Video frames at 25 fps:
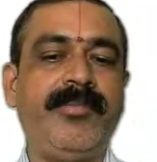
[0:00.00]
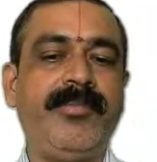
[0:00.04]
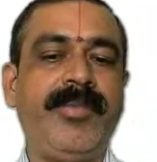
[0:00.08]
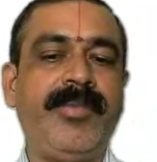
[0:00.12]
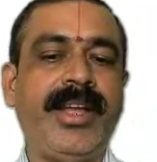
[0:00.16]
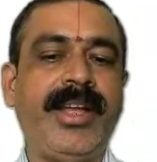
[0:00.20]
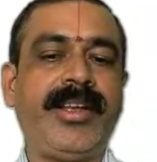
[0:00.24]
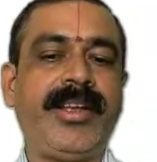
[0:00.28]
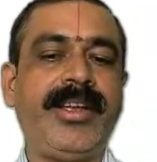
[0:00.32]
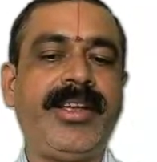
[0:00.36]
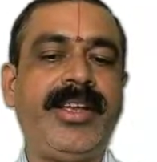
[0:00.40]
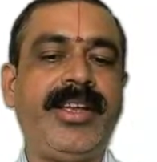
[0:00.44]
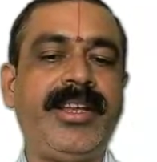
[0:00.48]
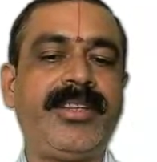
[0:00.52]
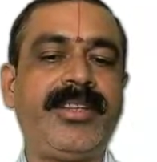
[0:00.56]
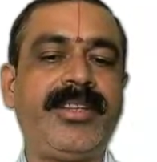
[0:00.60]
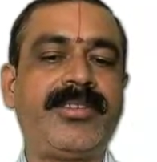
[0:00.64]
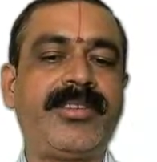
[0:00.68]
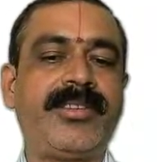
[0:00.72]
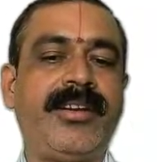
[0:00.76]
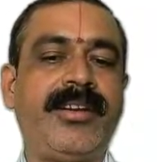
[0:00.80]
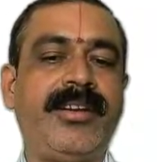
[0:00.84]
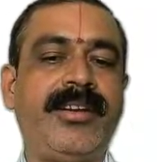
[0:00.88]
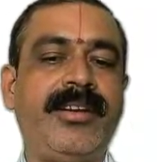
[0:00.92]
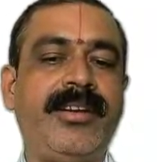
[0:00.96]
the banking
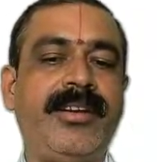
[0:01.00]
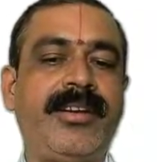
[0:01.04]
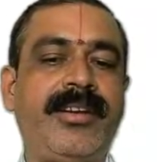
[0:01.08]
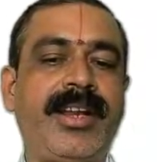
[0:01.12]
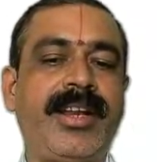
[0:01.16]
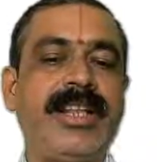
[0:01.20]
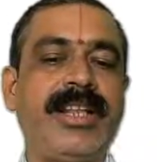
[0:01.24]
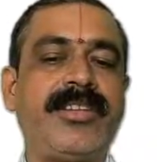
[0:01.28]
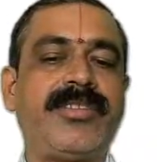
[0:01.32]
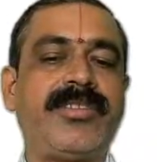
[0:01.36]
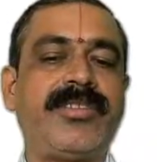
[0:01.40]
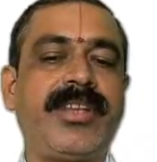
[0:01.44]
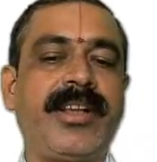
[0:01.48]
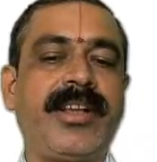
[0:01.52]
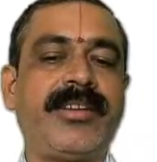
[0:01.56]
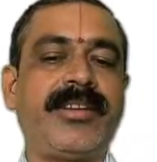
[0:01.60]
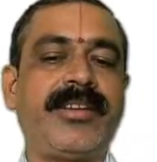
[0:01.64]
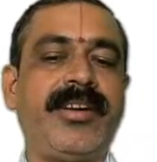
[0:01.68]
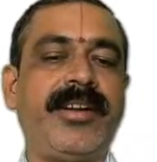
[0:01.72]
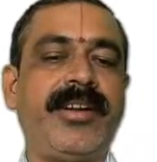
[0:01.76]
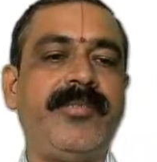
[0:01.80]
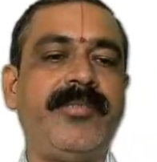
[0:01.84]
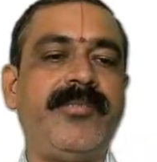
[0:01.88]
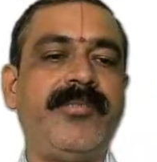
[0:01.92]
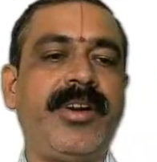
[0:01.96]
is
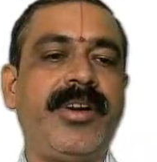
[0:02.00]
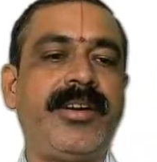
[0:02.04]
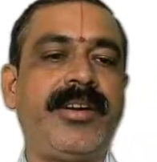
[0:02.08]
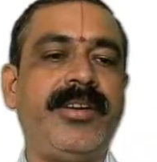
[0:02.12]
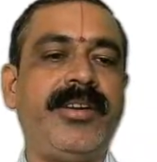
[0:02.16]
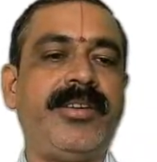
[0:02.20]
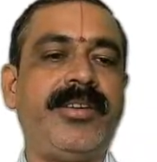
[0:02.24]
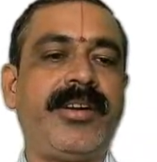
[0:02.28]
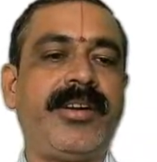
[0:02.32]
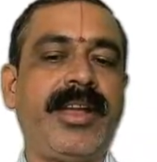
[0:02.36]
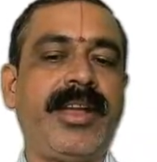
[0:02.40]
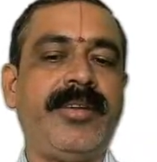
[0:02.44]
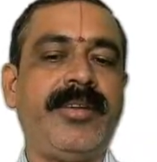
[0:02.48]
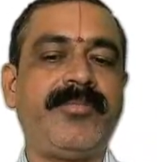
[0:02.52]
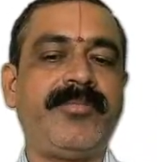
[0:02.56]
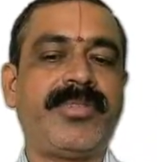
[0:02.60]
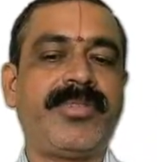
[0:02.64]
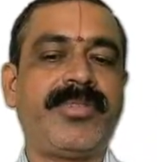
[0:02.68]
transacted in modern